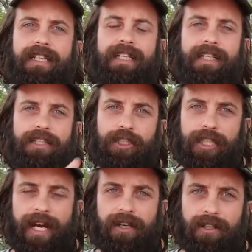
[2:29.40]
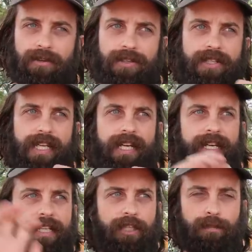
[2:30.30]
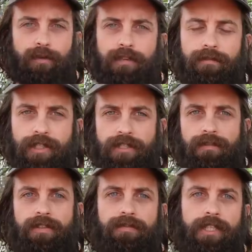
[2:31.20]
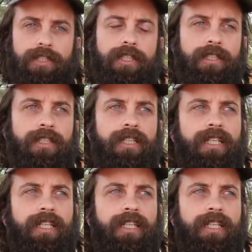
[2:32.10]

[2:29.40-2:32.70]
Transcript: in shadows and in the peripheries of his vision.